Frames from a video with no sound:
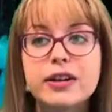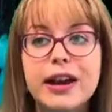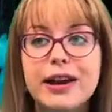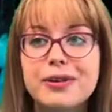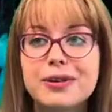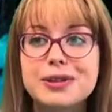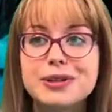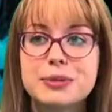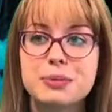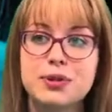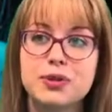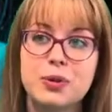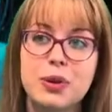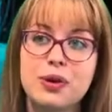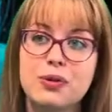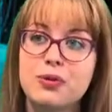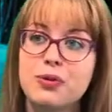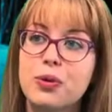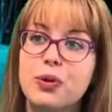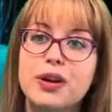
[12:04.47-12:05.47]
count is
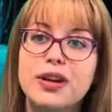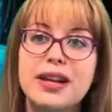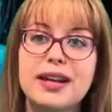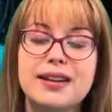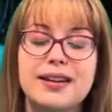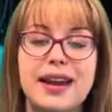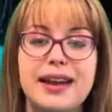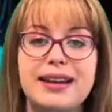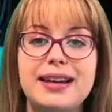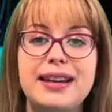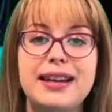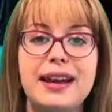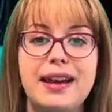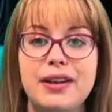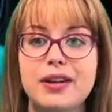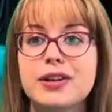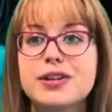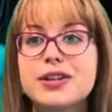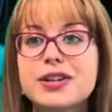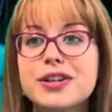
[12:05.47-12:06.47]
between forty and ninety
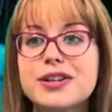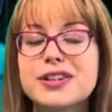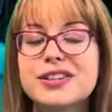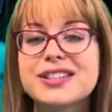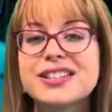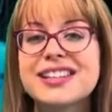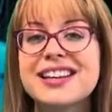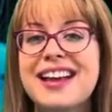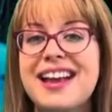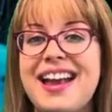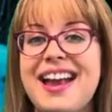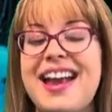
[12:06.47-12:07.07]
characters,